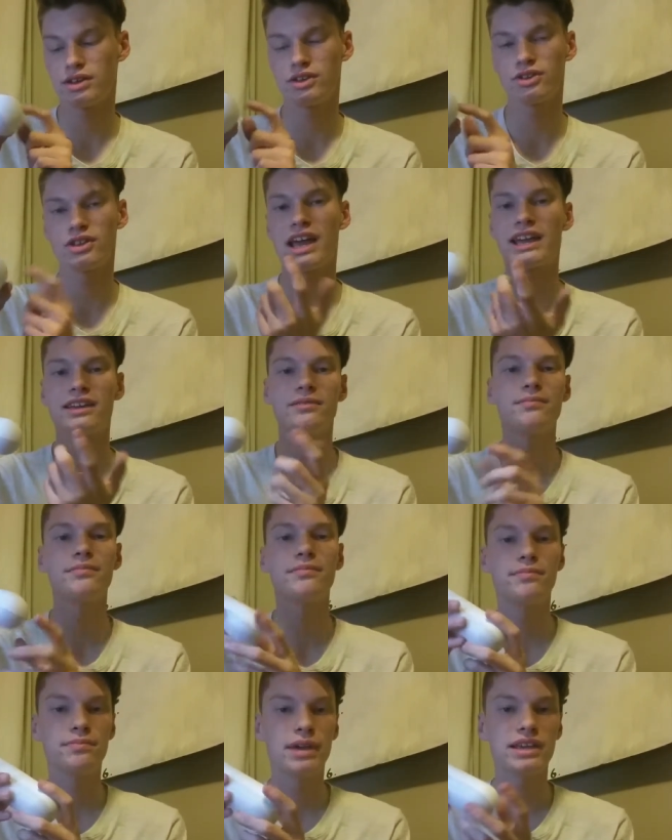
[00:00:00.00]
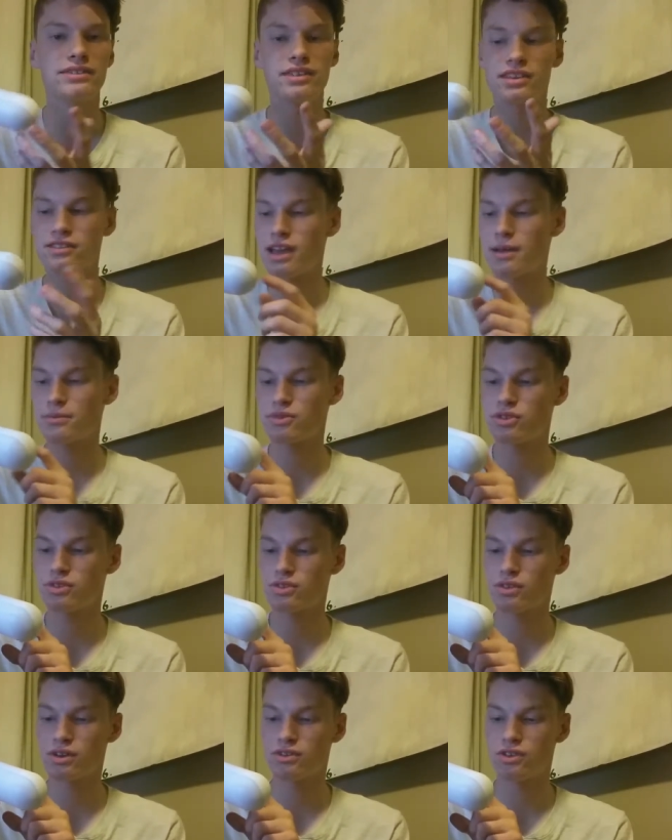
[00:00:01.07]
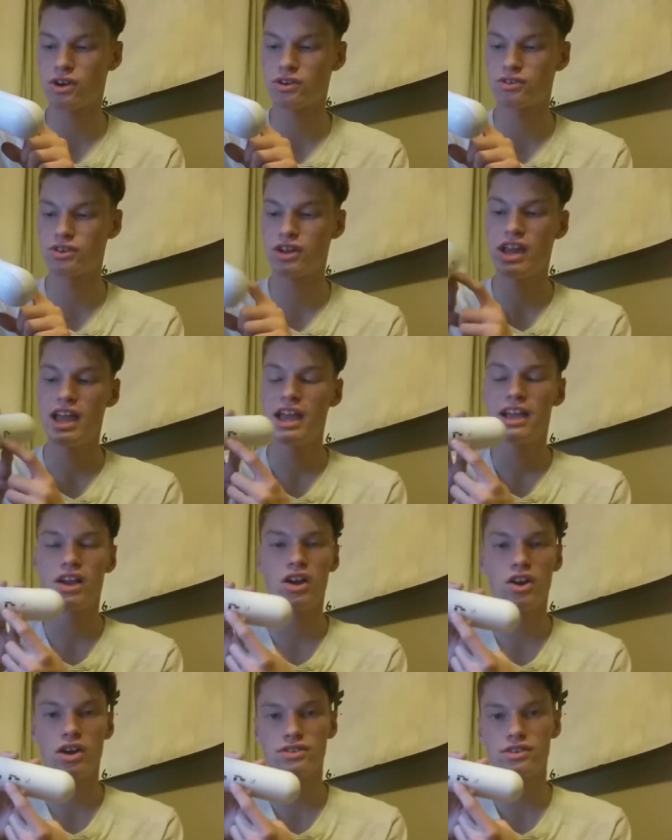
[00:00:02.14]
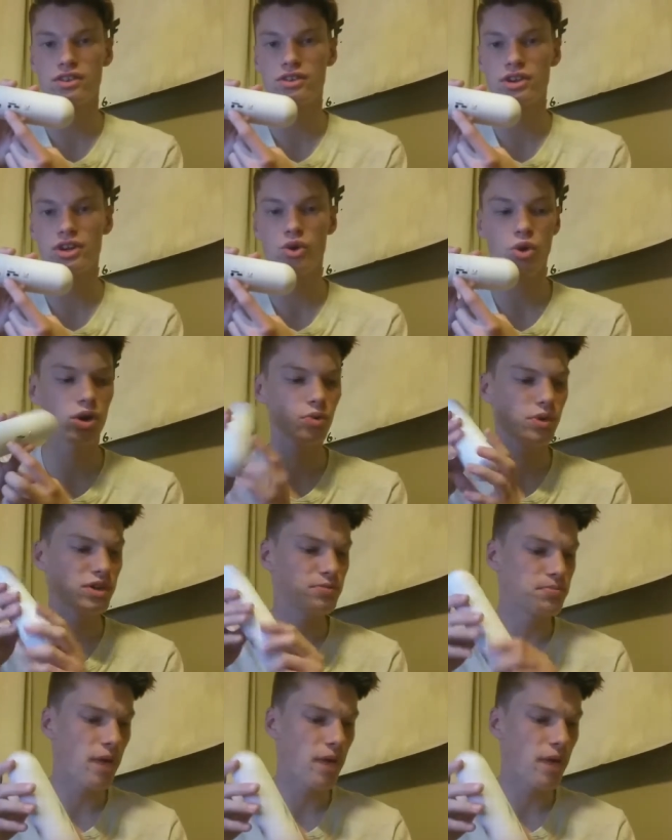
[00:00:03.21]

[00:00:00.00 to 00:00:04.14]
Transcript: your like basic Samsung charger. An auxiliary cord, which